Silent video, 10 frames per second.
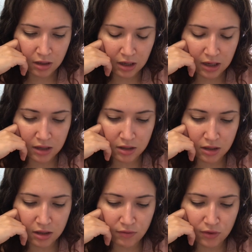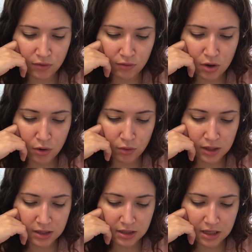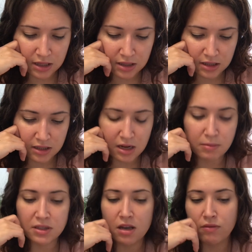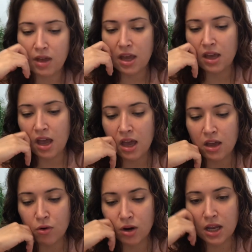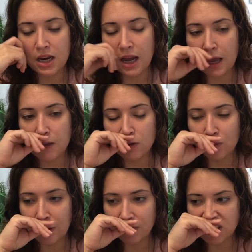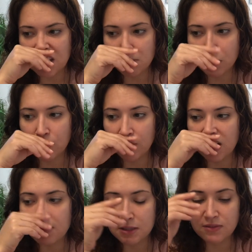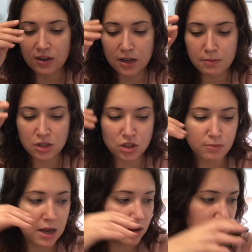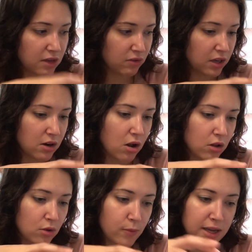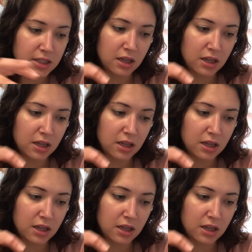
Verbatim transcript: And if you notice in the steps of A A or N A, the twelve-step program is very much about giving it all away to